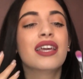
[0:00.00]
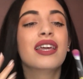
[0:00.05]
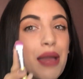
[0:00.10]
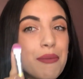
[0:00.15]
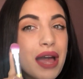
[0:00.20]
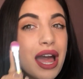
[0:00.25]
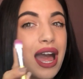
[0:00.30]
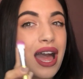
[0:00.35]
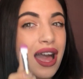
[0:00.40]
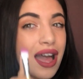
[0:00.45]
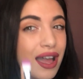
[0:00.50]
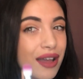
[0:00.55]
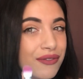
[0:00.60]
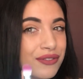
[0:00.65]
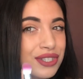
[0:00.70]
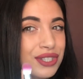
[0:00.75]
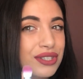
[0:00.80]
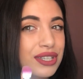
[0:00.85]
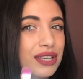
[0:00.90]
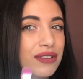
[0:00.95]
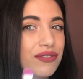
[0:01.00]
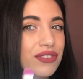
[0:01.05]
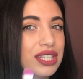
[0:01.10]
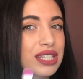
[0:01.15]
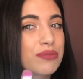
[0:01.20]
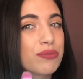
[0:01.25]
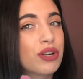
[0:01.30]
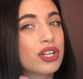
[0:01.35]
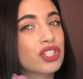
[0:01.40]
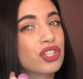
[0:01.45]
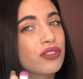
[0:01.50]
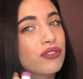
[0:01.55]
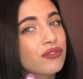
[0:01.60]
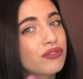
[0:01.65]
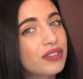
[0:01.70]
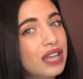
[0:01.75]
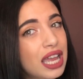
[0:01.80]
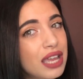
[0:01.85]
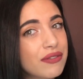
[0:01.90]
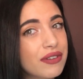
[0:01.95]
I'm gonna have to give this brush a
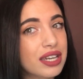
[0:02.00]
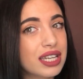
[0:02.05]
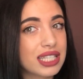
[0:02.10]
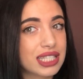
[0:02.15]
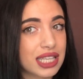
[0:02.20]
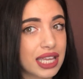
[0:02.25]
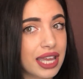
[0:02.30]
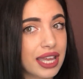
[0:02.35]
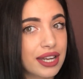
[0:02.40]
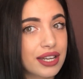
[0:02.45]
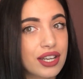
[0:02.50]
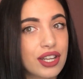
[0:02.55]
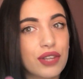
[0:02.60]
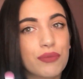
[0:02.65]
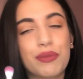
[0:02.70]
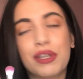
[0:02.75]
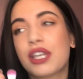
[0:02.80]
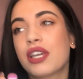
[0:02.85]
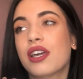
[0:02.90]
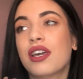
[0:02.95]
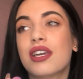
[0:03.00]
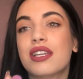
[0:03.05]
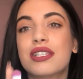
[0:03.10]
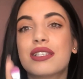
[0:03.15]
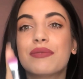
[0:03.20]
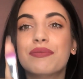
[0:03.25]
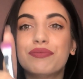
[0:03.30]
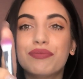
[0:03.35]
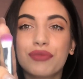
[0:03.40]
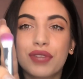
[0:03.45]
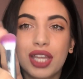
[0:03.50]
5 out of 10 because